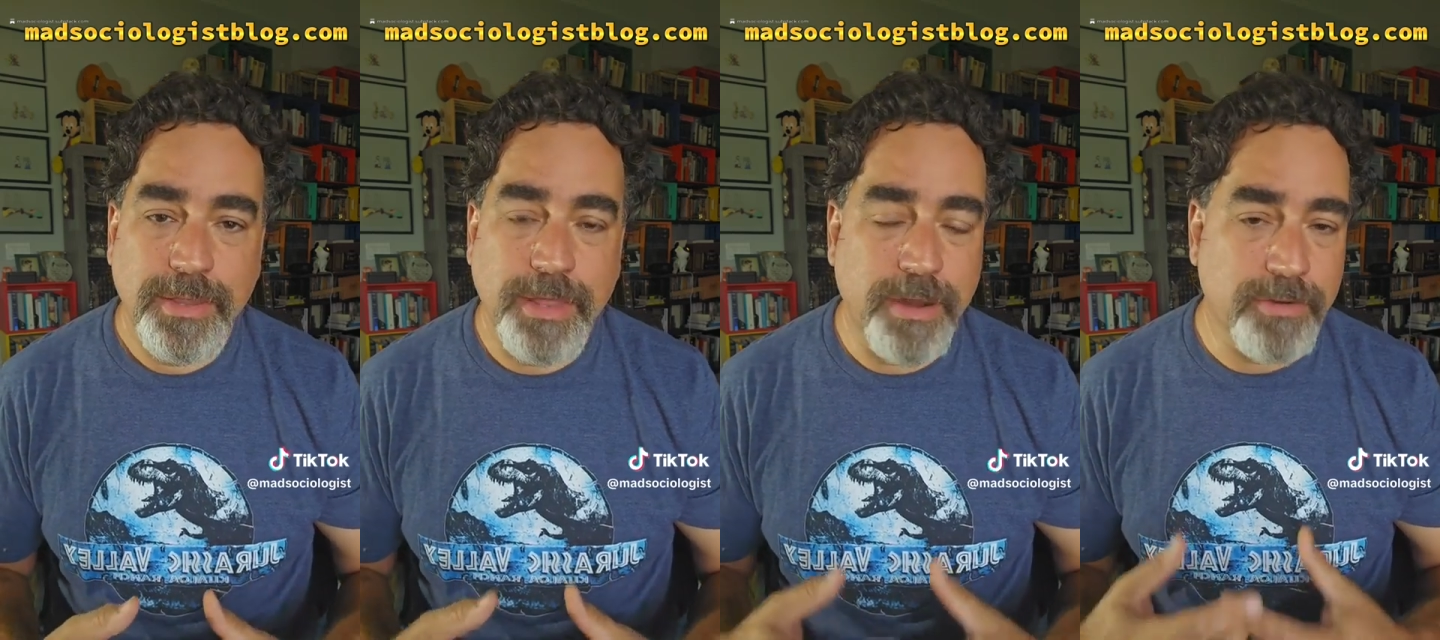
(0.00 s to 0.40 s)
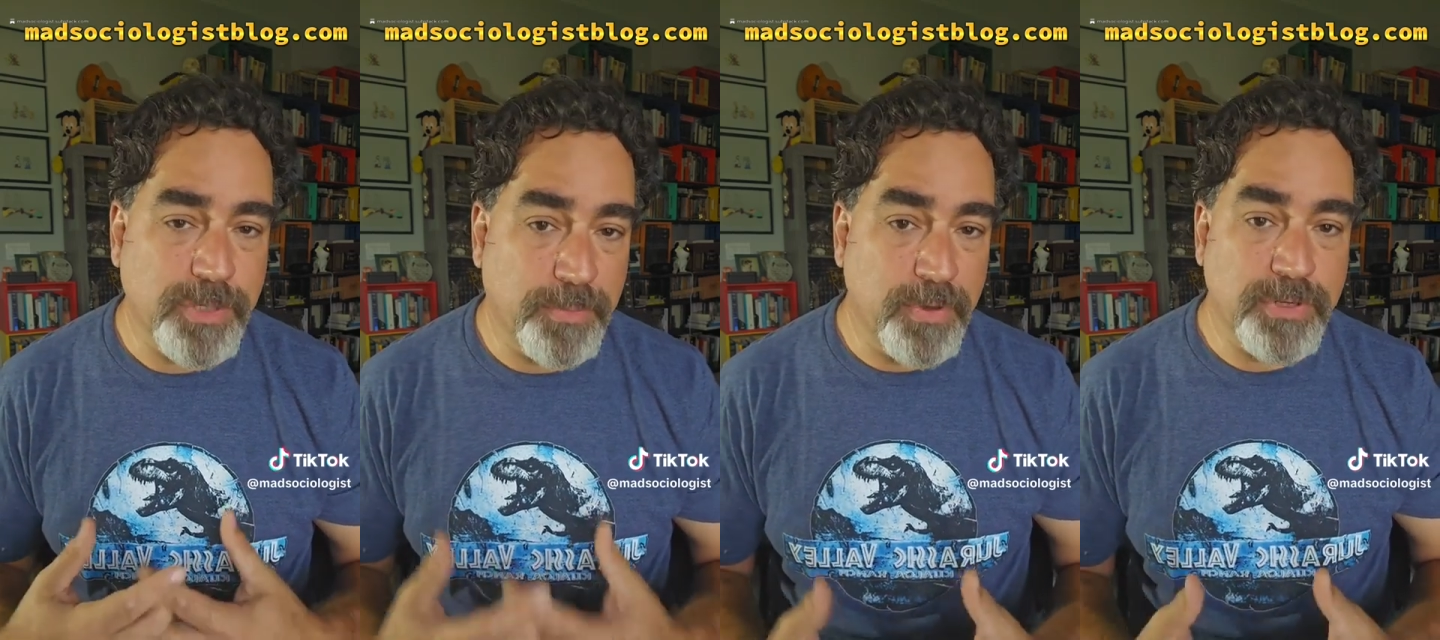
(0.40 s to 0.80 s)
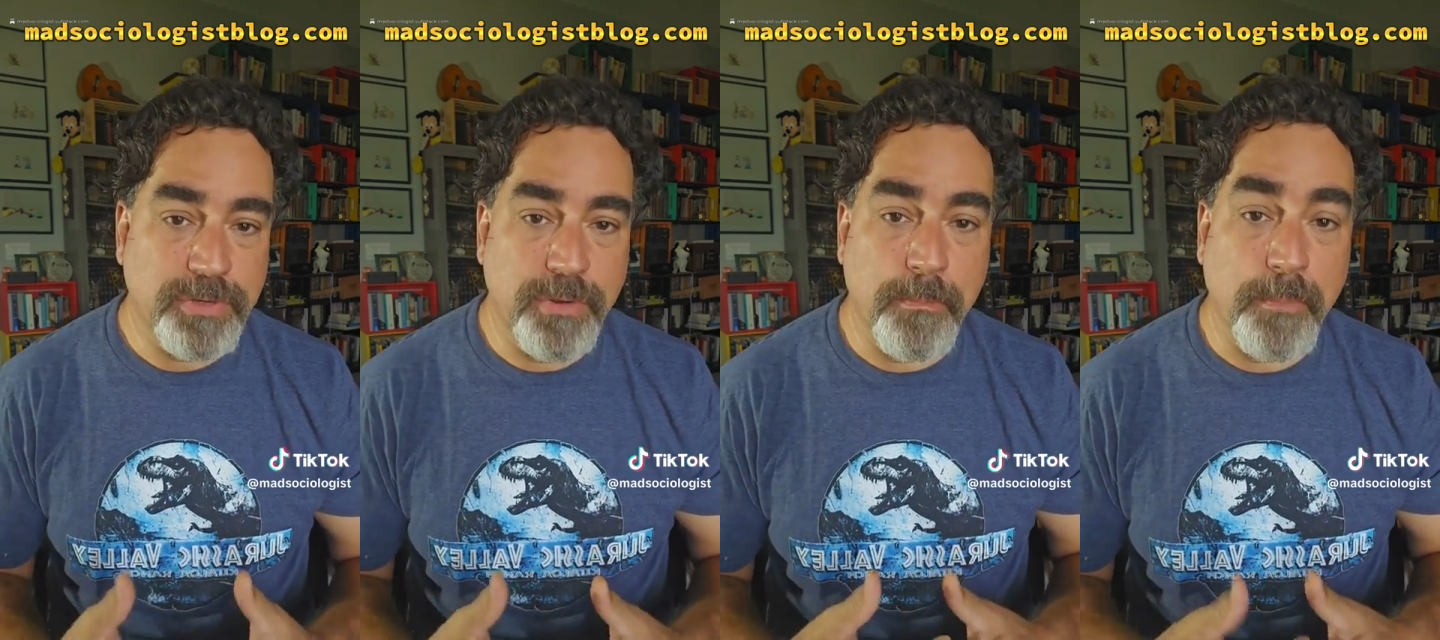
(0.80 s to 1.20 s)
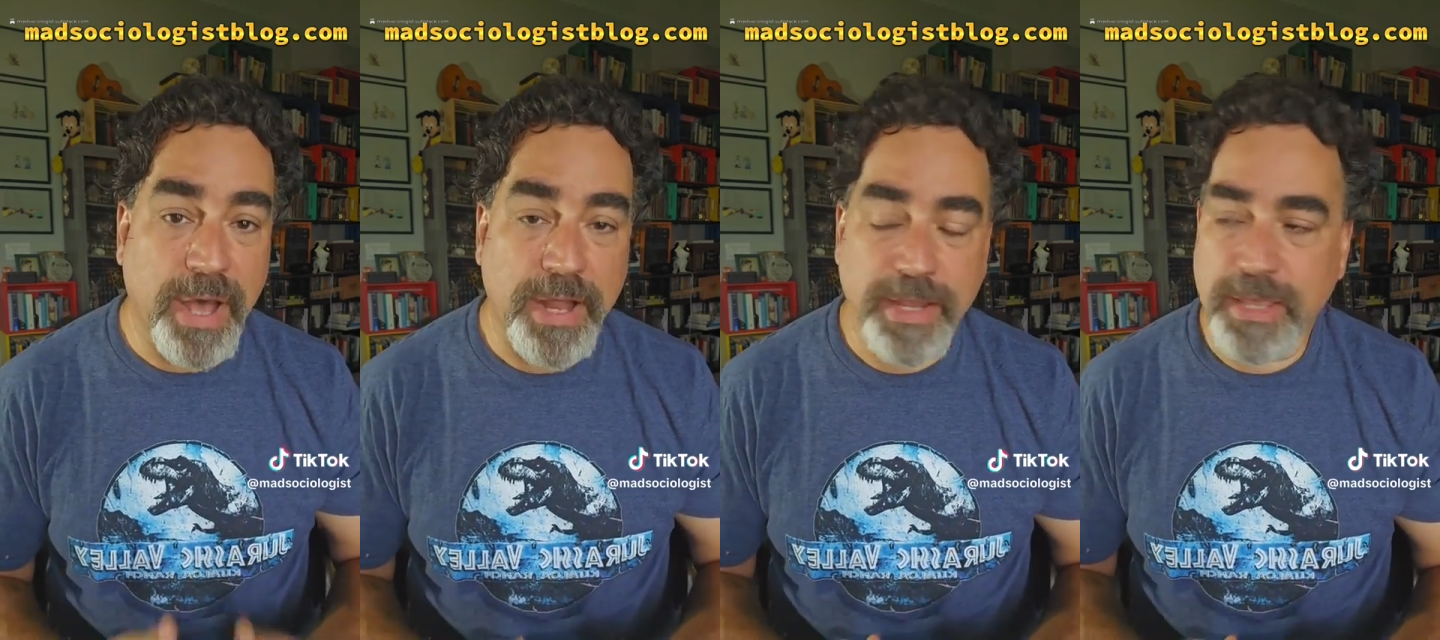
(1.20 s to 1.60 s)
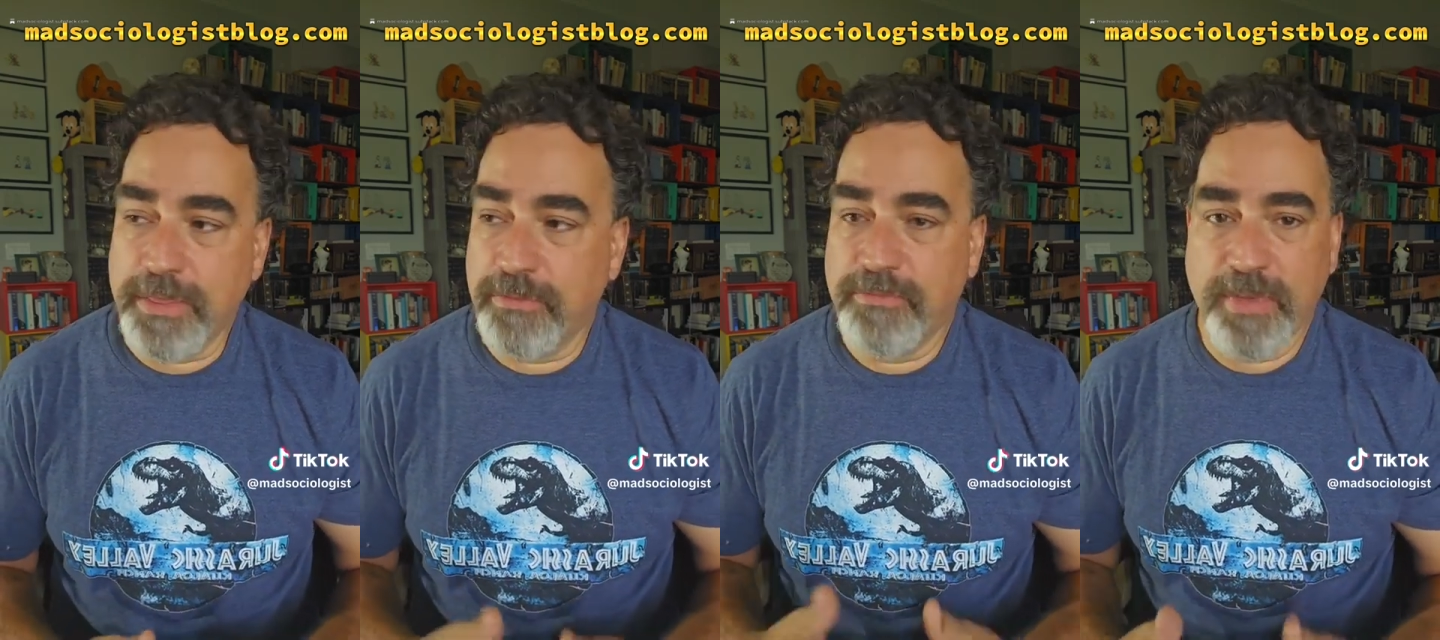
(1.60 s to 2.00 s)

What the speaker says: that are supposed to embody the